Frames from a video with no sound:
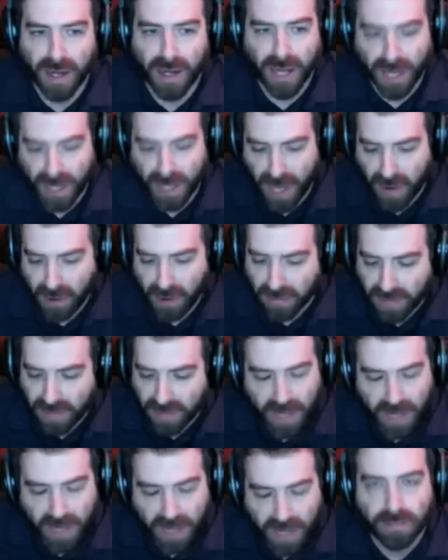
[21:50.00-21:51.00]
now it's kind
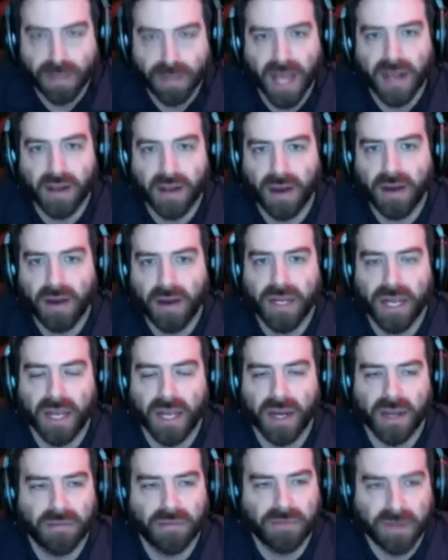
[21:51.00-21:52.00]
of just back on again.
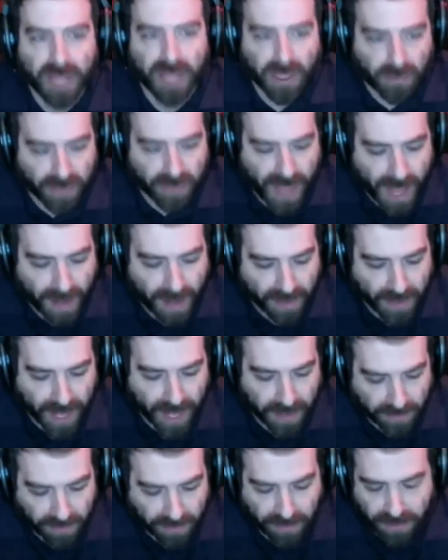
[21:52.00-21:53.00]
I feel like
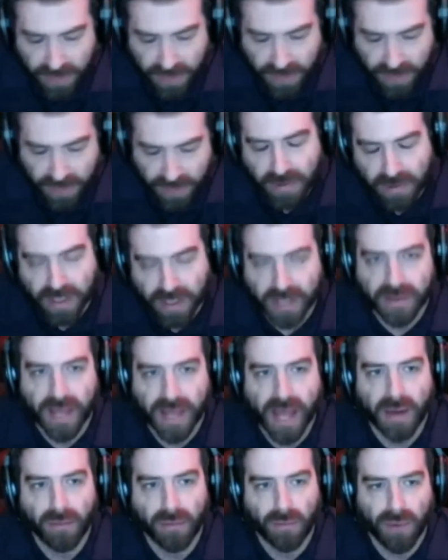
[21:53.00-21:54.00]
that trajectory,
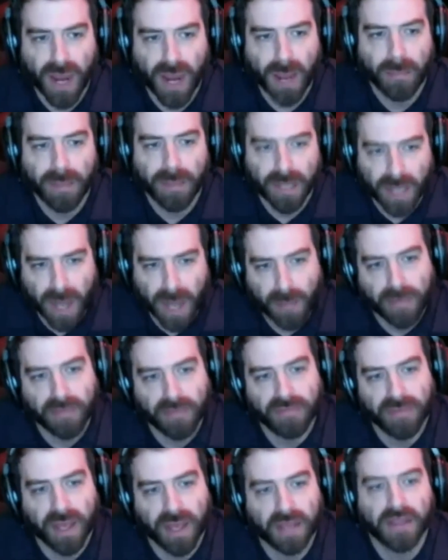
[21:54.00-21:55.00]
that ramping up
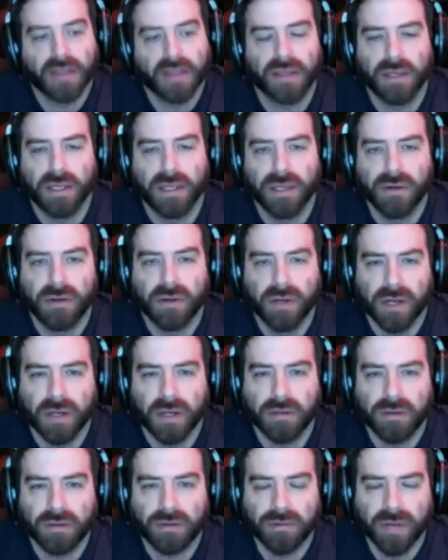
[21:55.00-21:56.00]
effect that the neocons
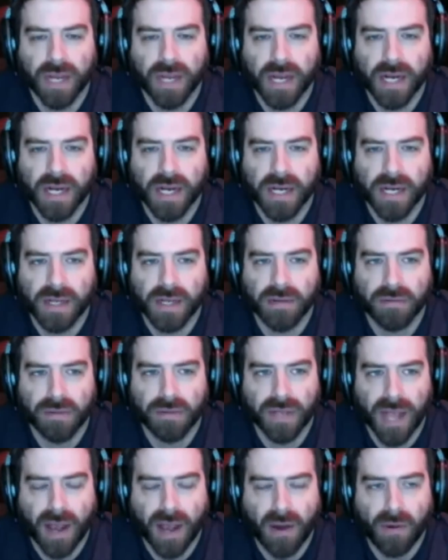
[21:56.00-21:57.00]
created, is
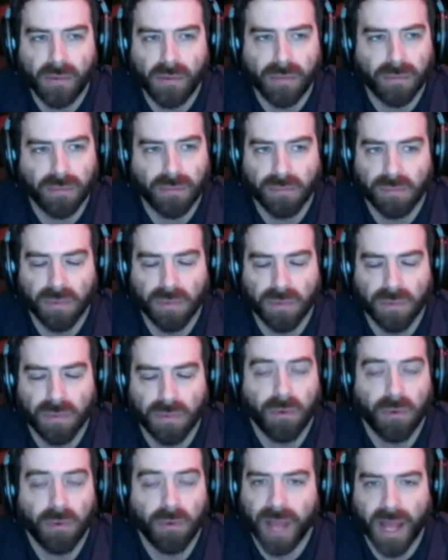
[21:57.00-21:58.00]
now, we're
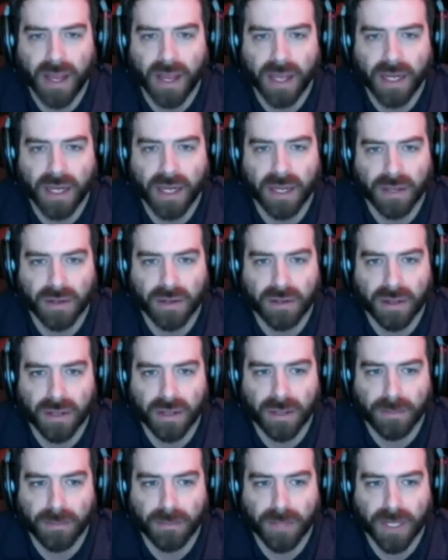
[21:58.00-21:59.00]
back in it,
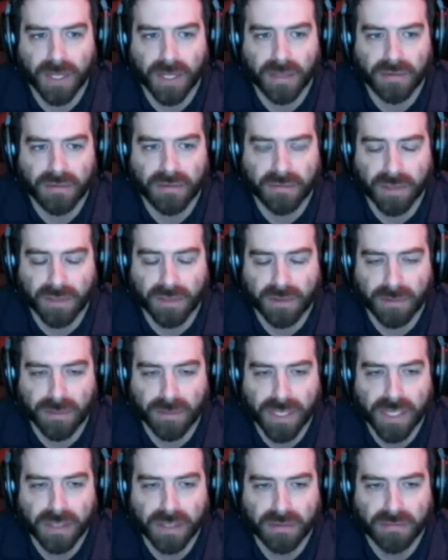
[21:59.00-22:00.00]
and to
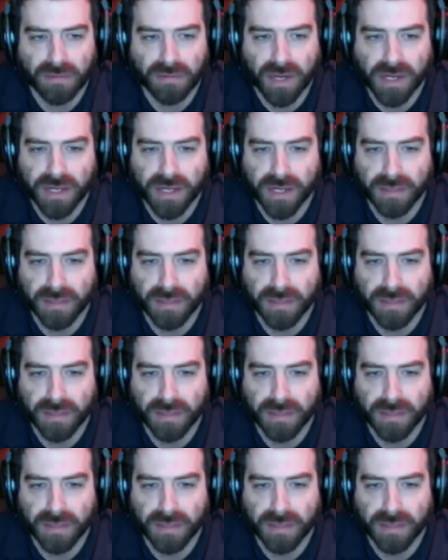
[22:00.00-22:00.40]
me it's frightening.